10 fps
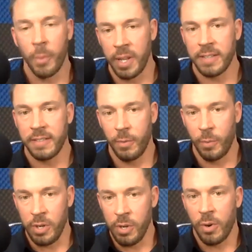this, when
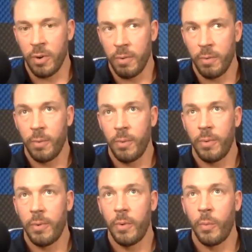this, when you're,
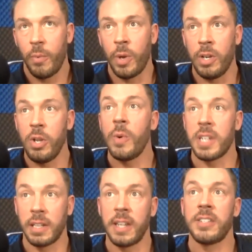when you
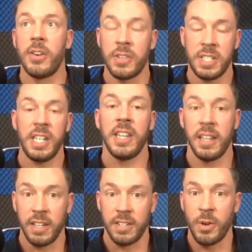as a listener see
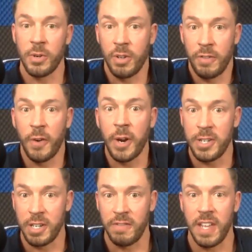the, the social
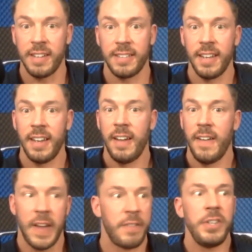footage of this,
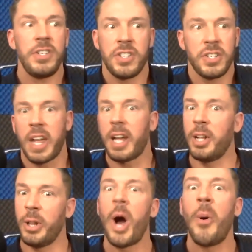like Felicia's just
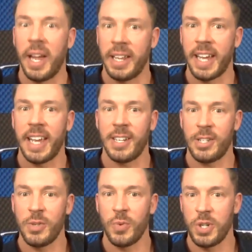like glowing, like it,
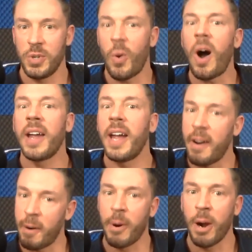she's she's
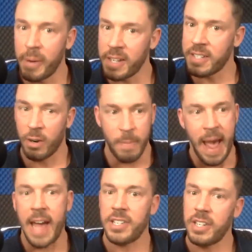walking in her purpose, her
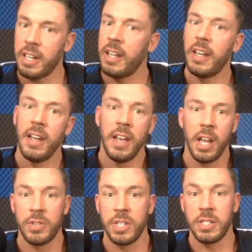passion.
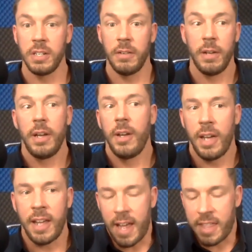You know, she's,
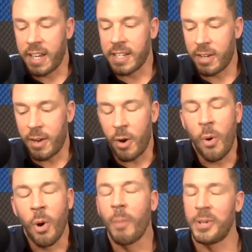I think it's a
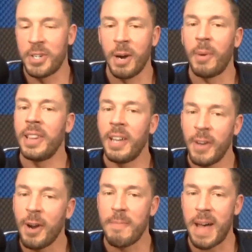horrible term, but
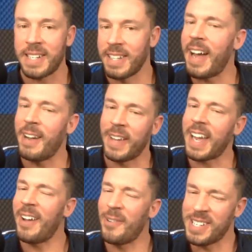living her best life.
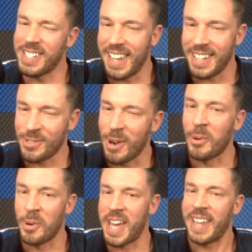Like I always
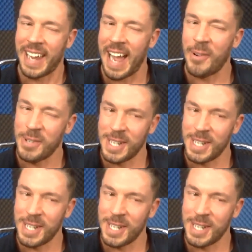struggle with that. Like, how